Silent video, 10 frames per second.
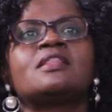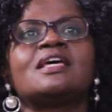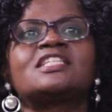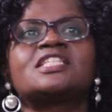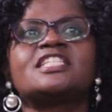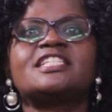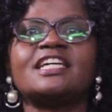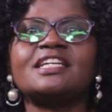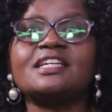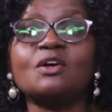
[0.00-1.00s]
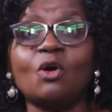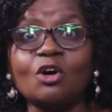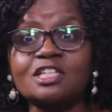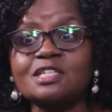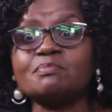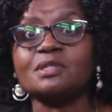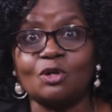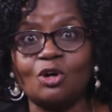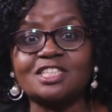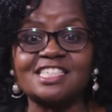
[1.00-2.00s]
the children he got, he
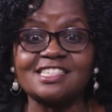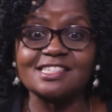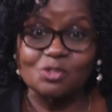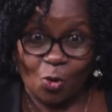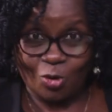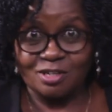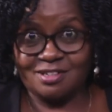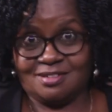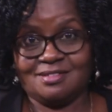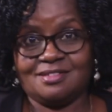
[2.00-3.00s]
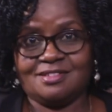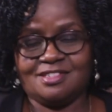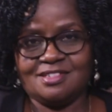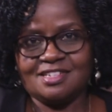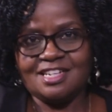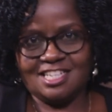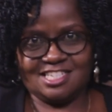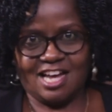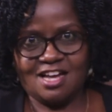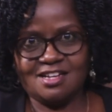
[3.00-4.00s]
begot in his own
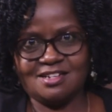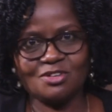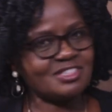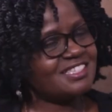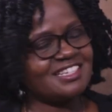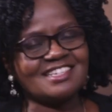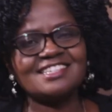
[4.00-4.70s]
nature, yeah. not the